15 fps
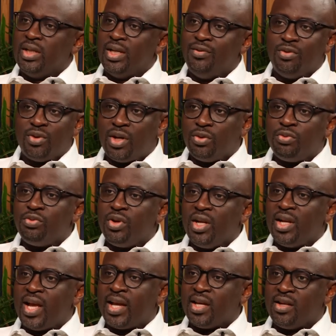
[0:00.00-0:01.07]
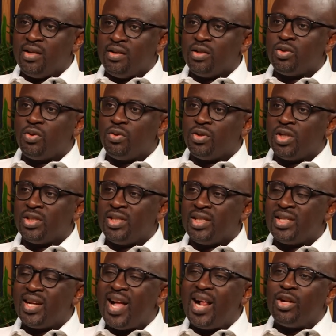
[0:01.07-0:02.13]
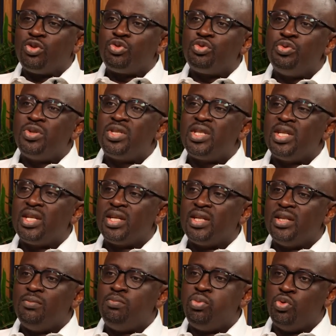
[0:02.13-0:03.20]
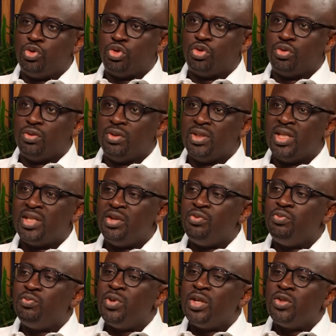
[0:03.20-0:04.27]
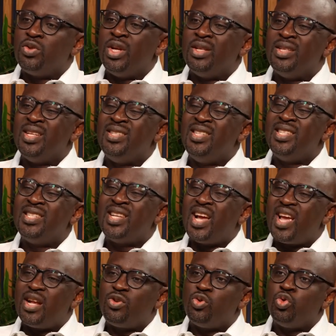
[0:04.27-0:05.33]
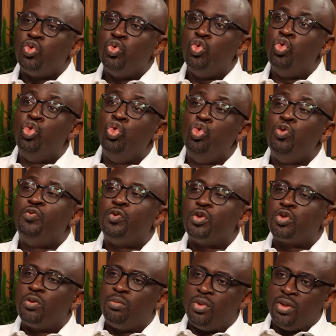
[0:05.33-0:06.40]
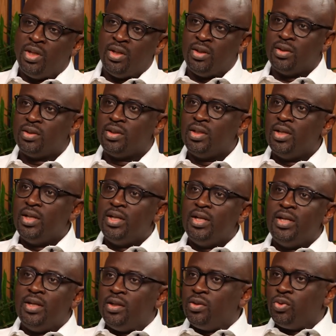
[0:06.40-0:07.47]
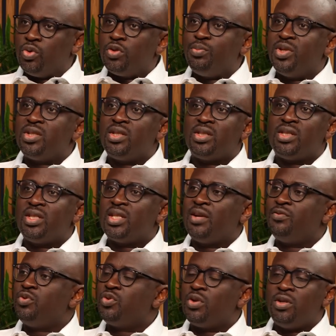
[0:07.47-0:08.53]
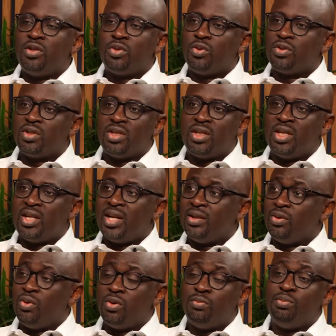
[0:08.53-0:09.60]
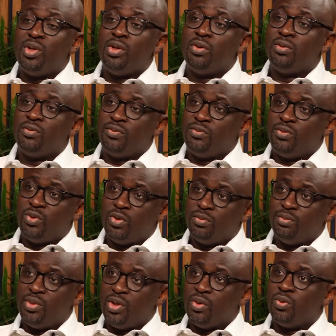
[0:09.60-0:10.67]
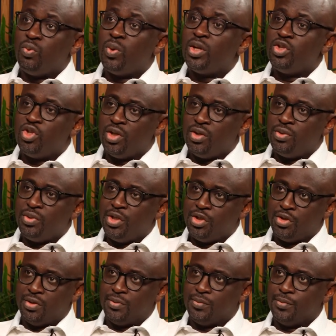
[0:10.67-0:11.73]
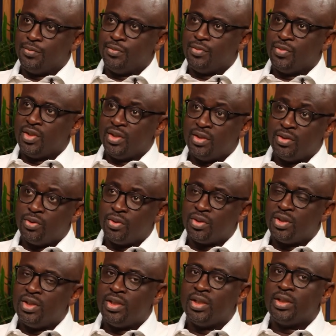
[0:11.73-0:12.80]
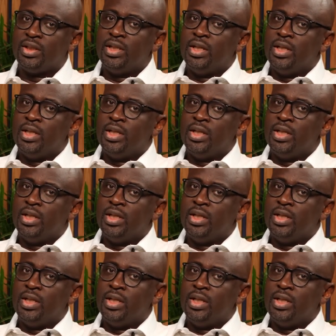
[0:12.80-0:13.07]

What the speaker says: even though I don't really like it in this context, there's an altruistic push. There's the desire to do good for somebody else. Those businesses have usually succeeded and gone beyond one generation and succeeded.